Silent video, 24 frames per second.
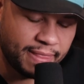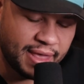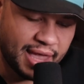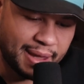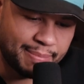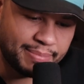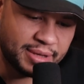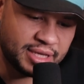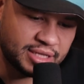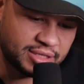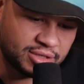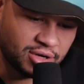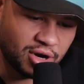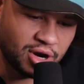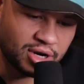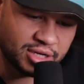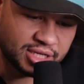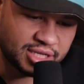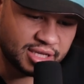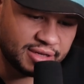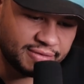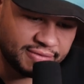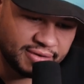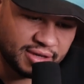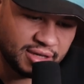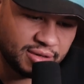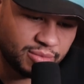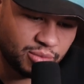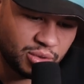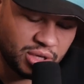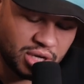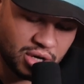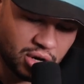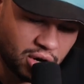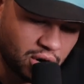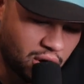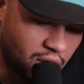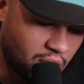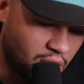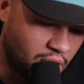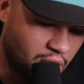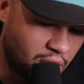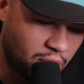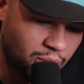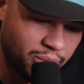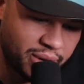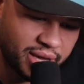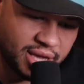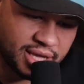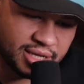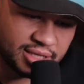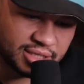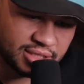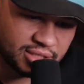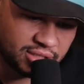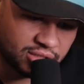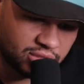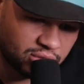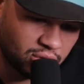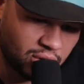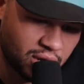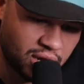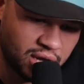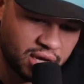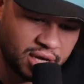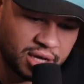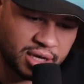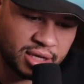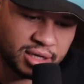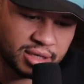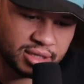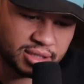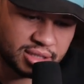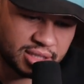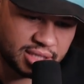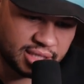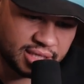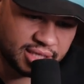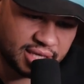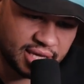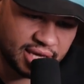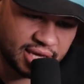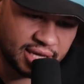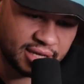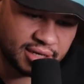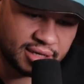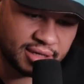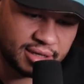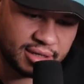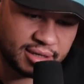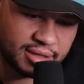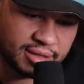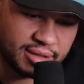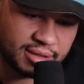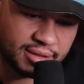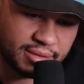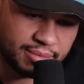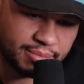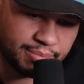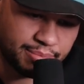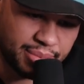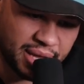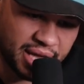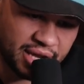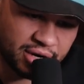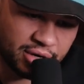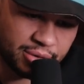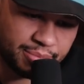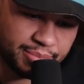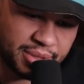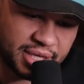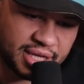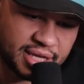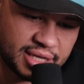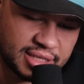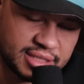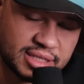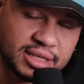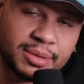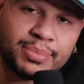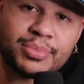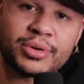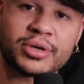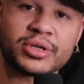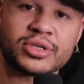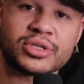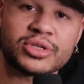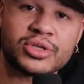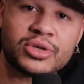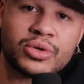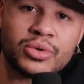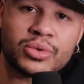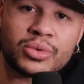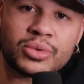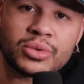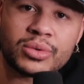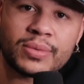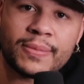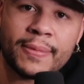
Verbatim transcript: At B Scar TV, we are always trying to get better because the pursuit